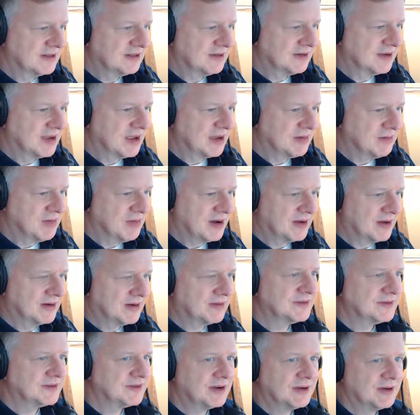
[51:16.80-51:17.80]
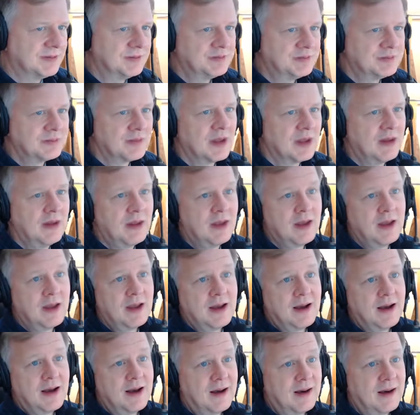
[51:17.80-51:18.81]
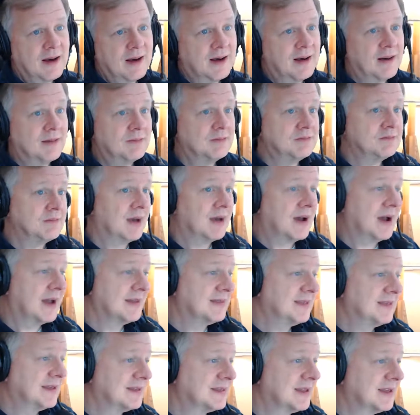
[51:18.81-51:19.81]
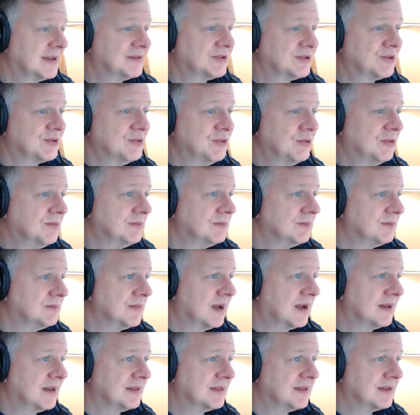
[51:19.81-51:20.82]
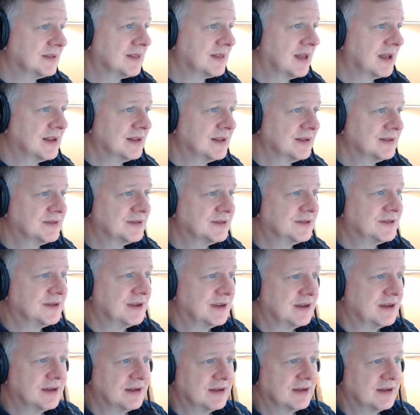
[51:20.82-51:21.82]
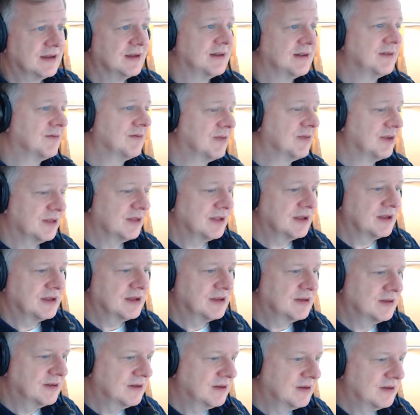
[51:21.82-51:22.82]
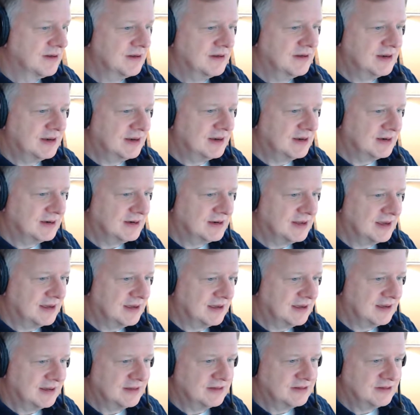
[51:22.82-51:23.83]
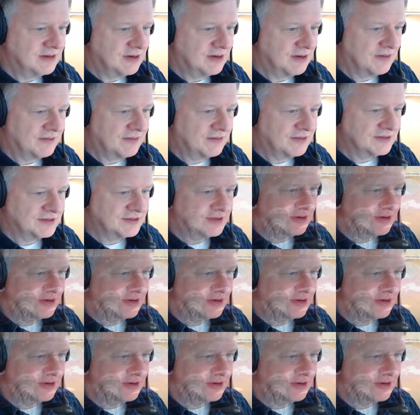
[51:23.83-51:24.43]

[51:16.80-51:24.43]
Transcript: looking model. So I think that's cool. I think that is really good. And, of course, the